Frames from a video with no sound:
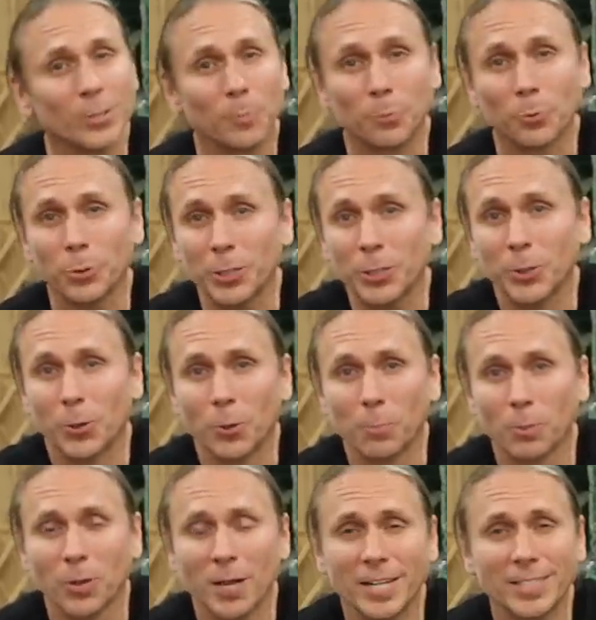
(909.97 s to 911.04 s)
It's a pretty
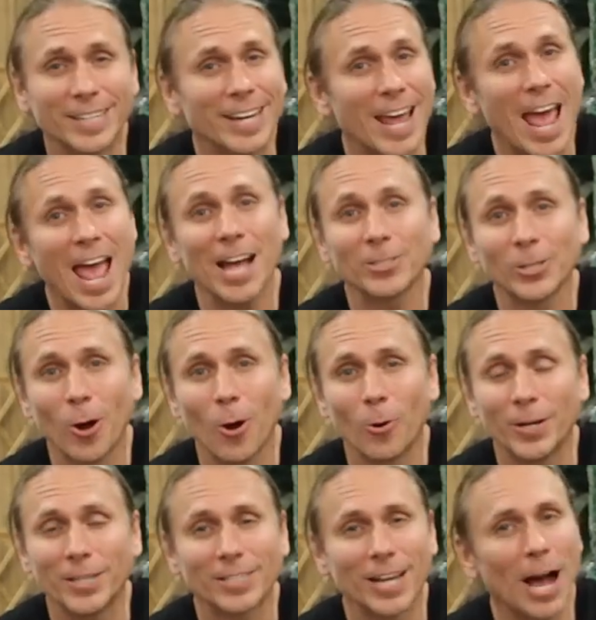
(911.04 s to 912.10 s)
cool place. And as
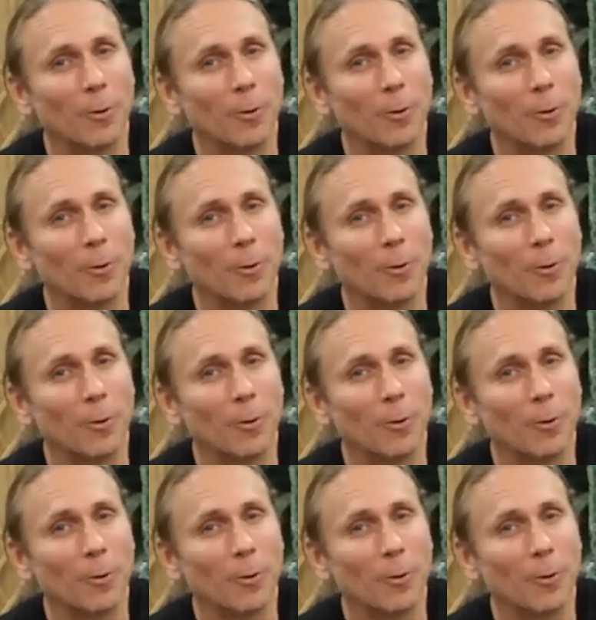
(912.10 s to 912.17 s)
always,